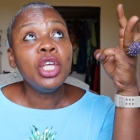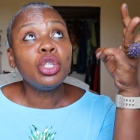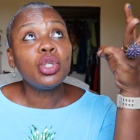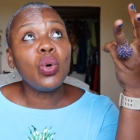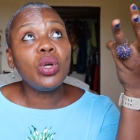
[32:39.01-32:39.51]

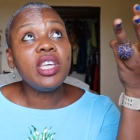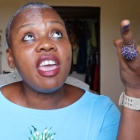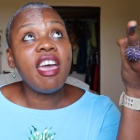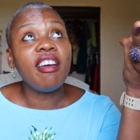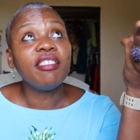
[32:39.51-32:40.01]
So
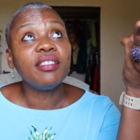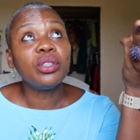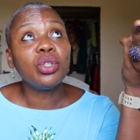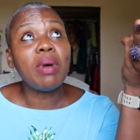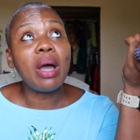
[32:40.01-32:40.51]
yeah,
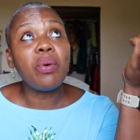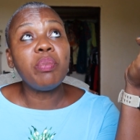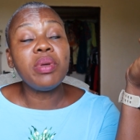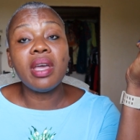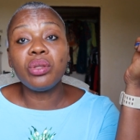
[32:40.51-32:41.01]
so Marco
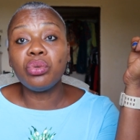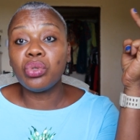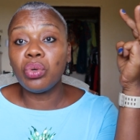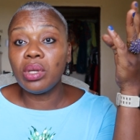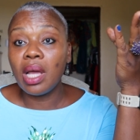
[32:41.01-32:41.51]
will be here too.
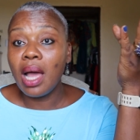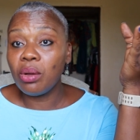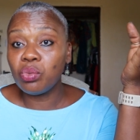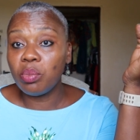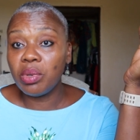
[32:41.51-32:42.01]
So the
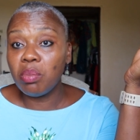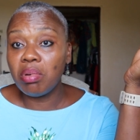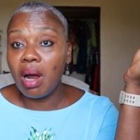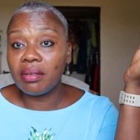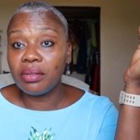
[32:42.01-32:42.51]
house will be
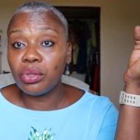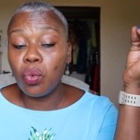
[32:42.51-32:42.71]
packed.